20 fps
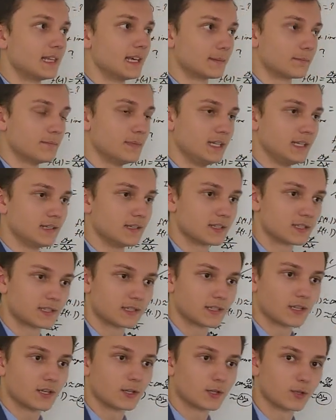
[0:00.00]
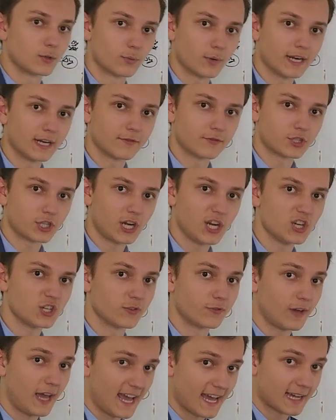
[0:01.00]
that means the rate of
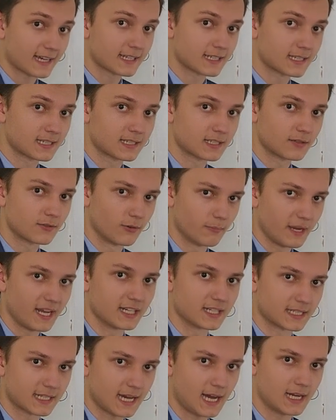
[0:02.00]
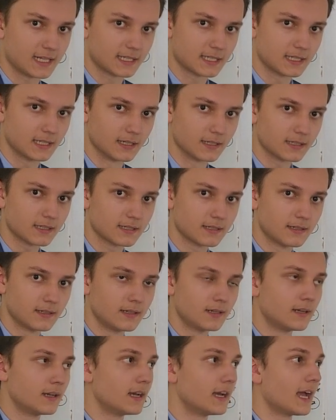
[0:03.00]
change of x remains constant,
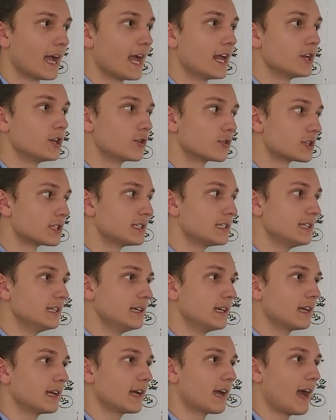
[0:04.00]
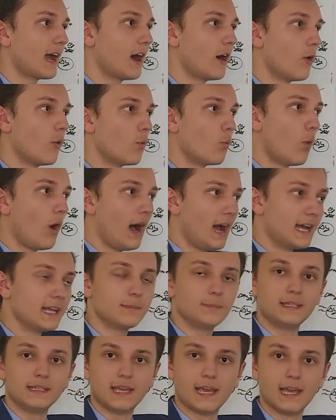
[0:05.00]
and you're seeing how
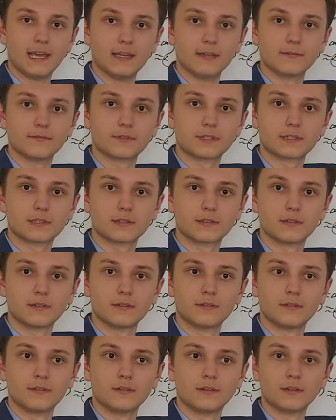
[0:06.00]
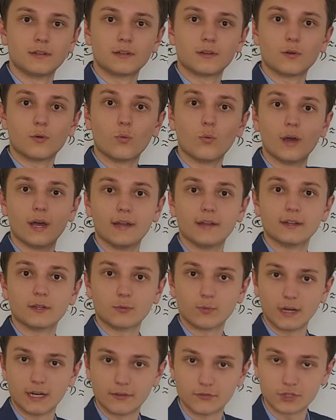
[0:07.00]
y behaves when
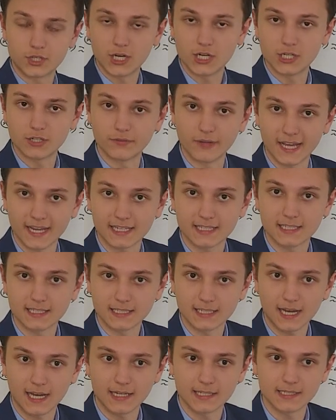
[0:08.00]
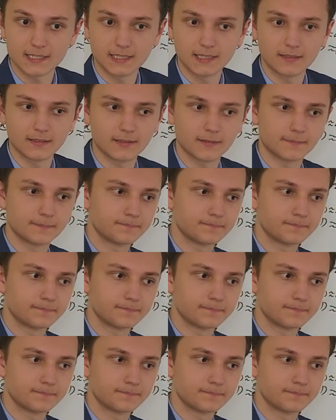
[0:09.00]
the rate of change of x is constant.